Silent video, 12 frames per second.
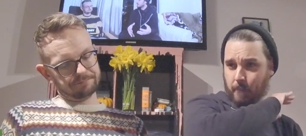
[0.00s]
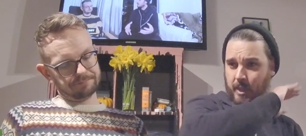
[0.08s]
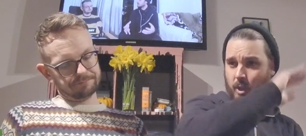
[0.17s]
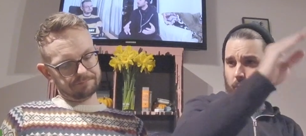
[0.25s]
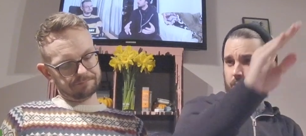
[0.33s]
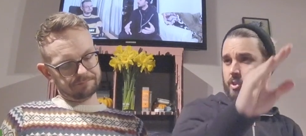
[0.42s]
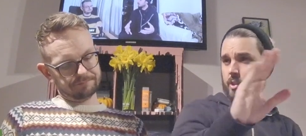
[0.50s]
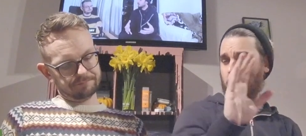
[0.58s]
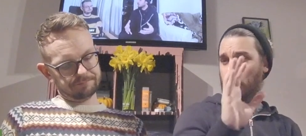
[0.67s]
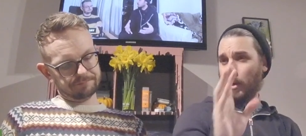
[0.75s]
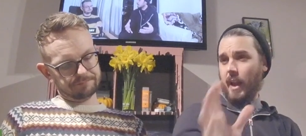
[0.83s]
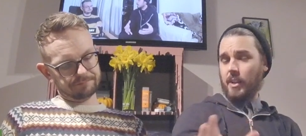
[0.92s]
Speaker 1: Beyond
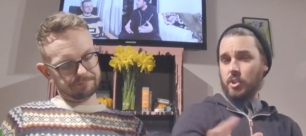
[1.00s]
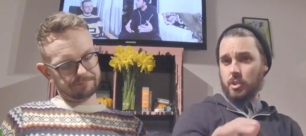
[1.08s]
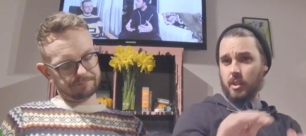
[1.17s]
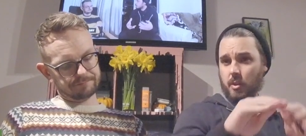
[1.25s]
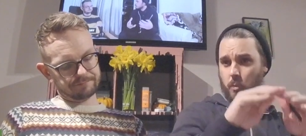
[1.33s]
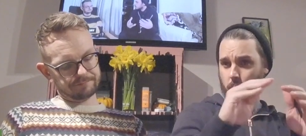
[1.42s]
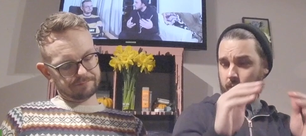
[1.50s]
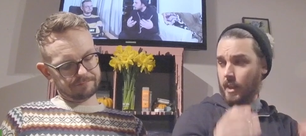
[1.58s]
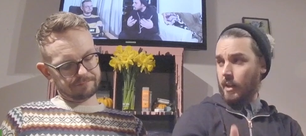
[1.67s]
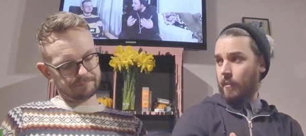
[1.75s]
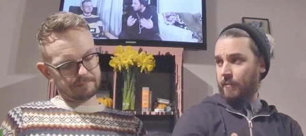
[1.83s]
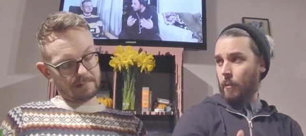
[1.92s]
comprehension
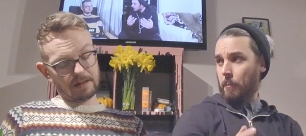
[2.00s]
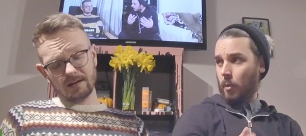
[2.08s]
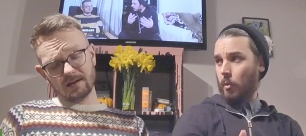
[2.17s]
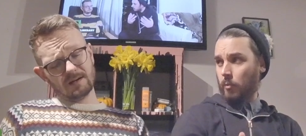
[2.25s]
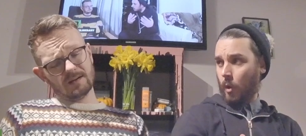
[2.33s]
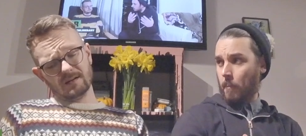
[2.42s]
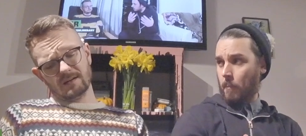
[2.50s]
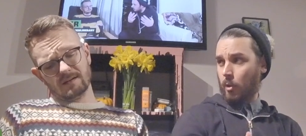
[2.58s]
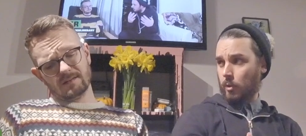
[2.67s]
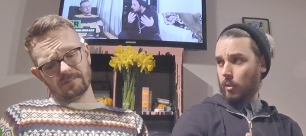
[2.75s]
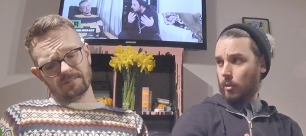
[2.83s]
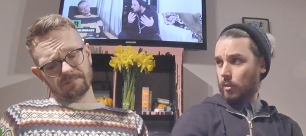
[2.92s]
within a football rock
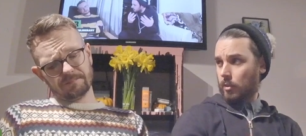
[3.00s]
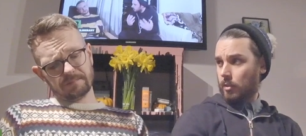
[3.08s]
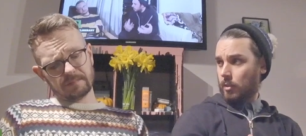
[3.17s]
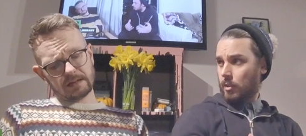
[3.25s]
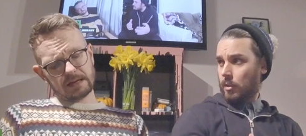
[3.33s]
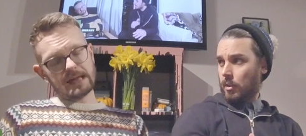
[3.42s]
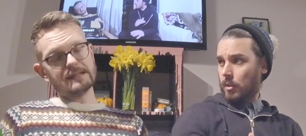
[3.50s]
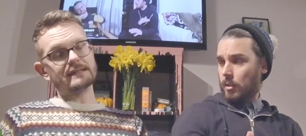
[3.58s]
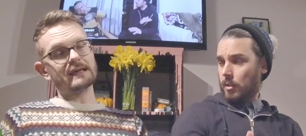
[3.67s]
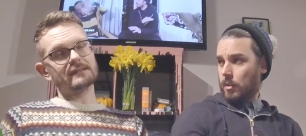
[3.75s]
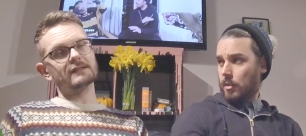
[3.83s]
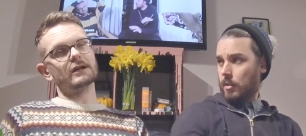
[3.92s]
model.
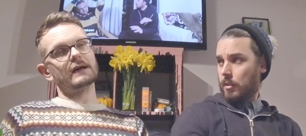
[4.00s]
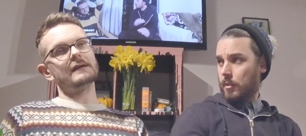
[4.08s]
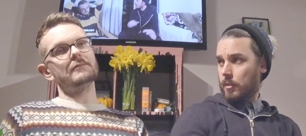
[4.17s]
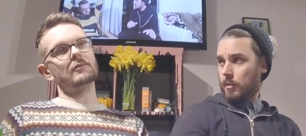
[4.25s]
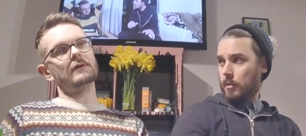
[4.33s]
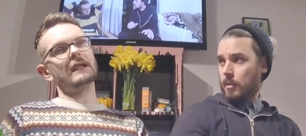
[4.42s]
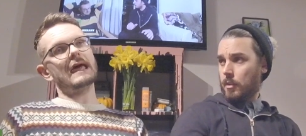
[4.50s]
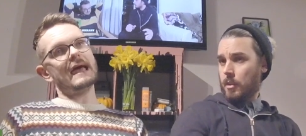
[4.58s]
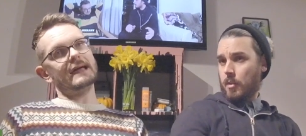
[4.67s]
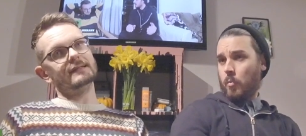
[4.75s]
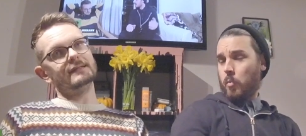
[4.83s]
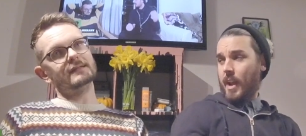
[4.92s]
It
Speaker 2: does look, it will
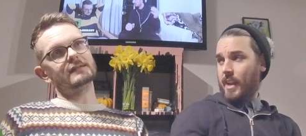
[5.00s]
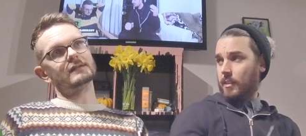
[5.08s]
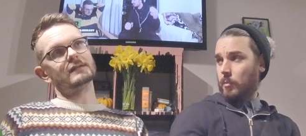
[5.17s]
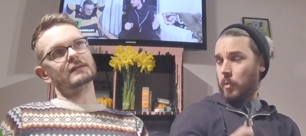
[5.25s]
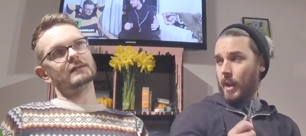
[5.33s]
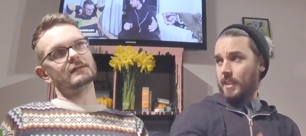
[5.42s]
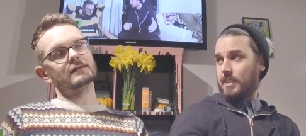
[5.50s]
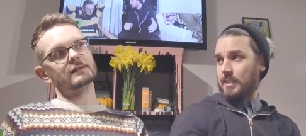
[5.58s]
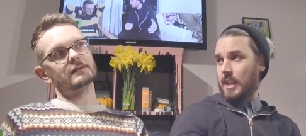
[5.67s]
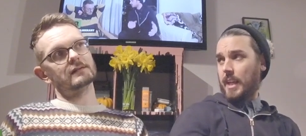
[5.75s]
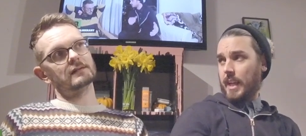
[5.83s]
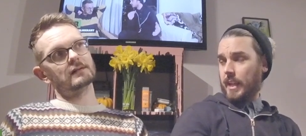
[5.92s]
Speaker 1: end. Where where
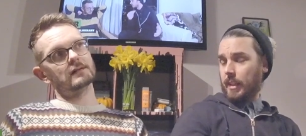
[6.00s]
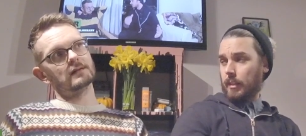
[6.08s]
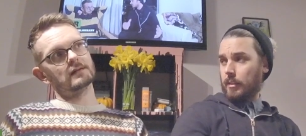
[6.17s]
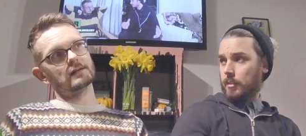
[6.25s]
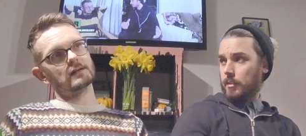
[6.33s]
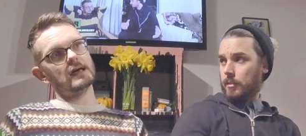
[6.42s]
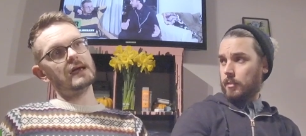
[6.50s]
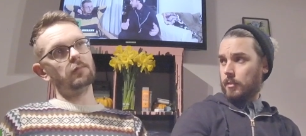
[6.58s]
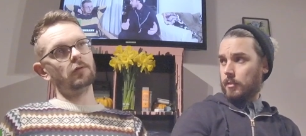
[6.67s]
does that end? It